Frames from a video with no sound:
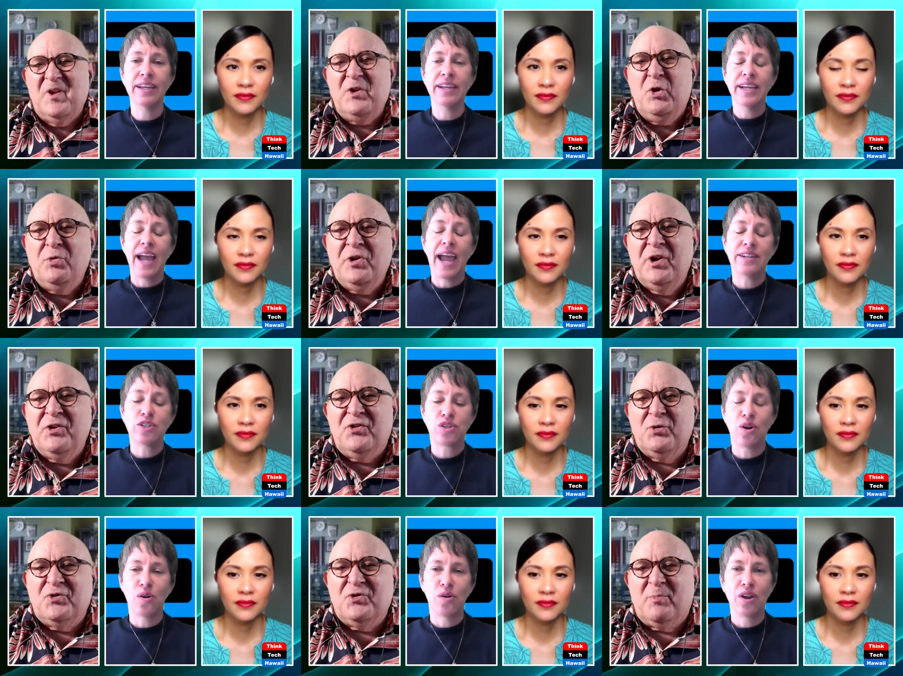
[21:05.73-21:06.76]
Speaker 1: The unions
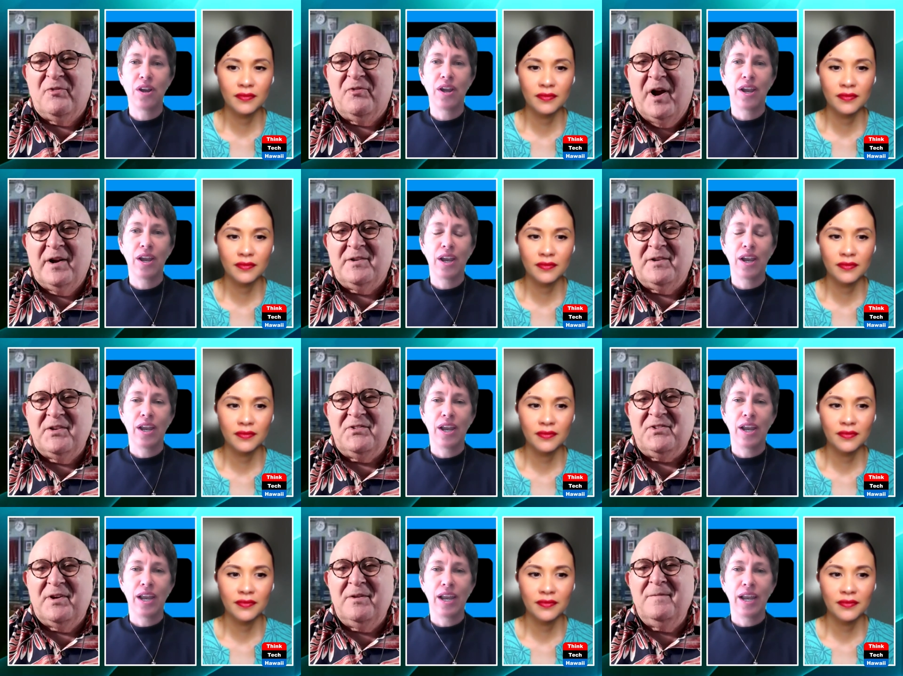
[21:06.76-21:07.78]
used to provide it. Do they
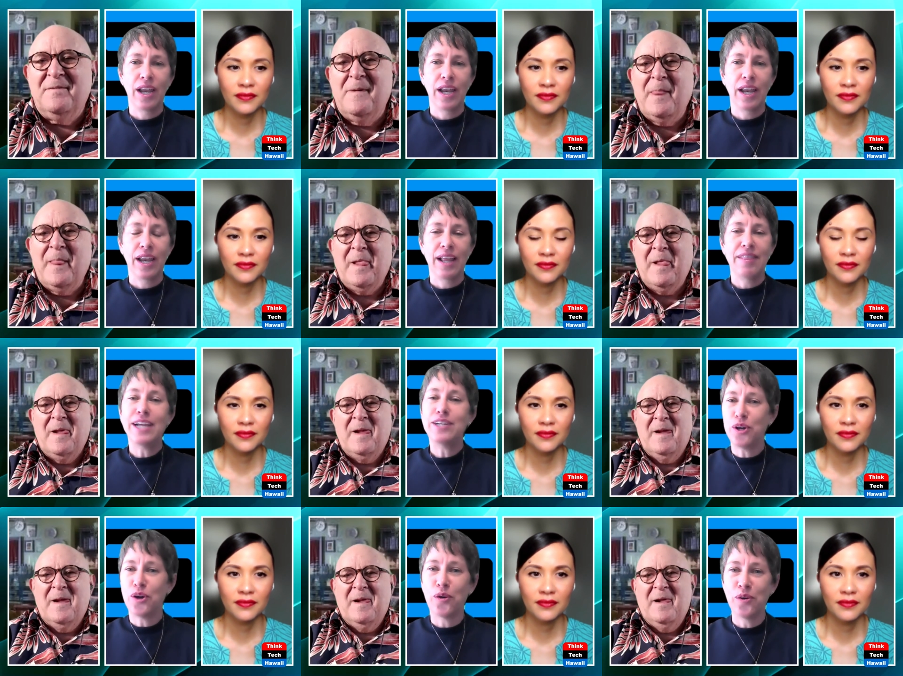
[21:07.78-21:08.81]
still?
Speaker 2: They
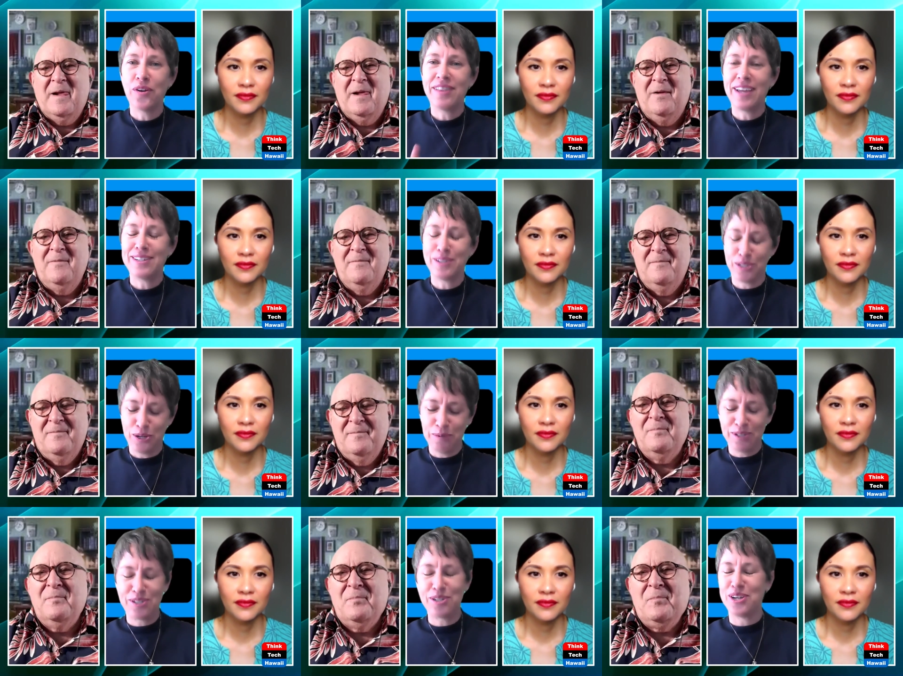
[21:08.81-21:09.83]
do.
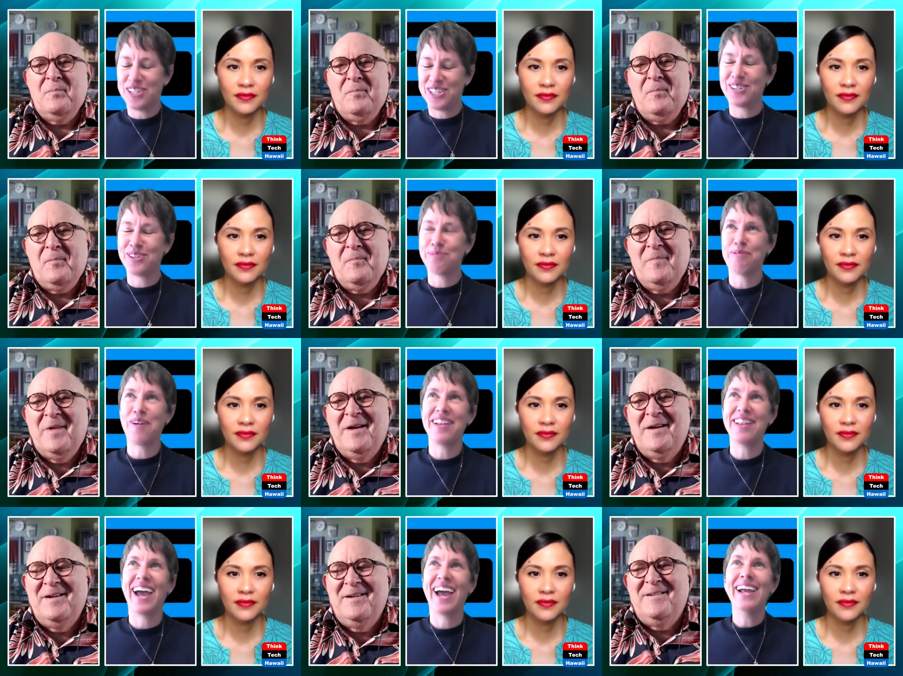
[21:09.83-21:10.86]
Humans do still provide
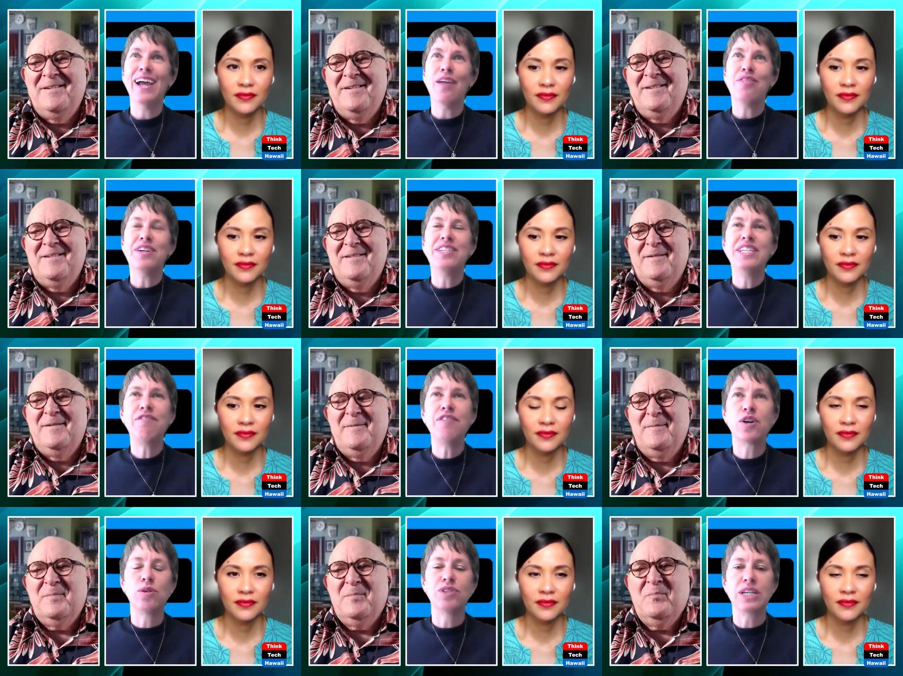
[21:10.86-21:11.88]
that. The
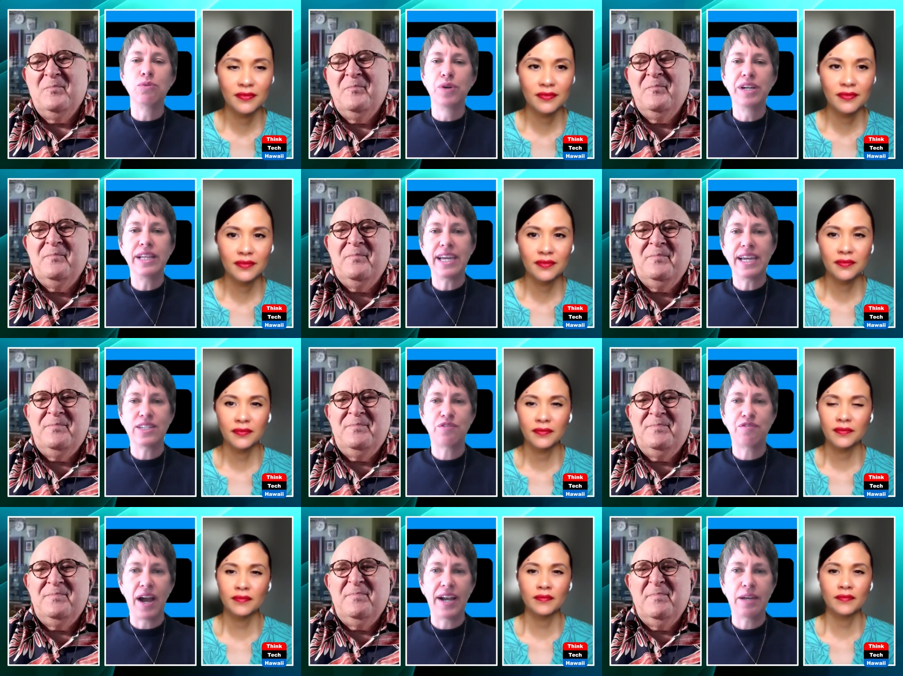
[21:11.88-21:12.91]
difficulty really is
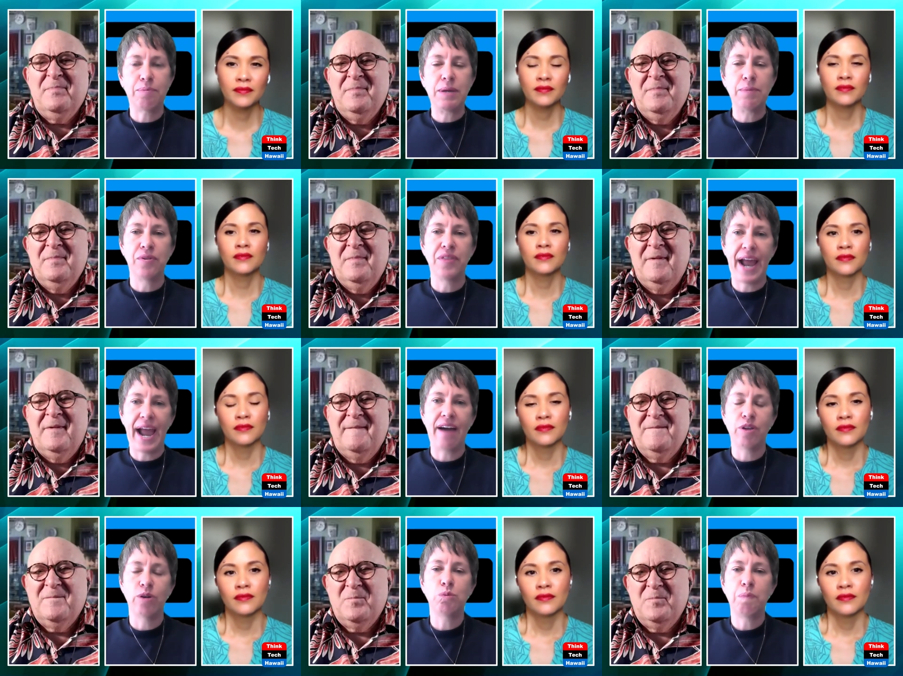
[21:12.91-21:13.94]
finding people that have those